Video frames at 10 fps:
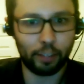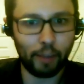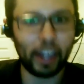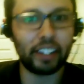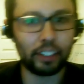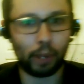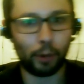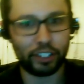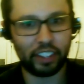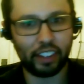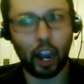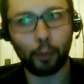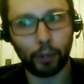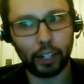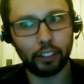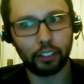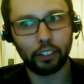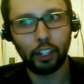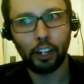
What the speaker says: the mechanism by which the thing operates.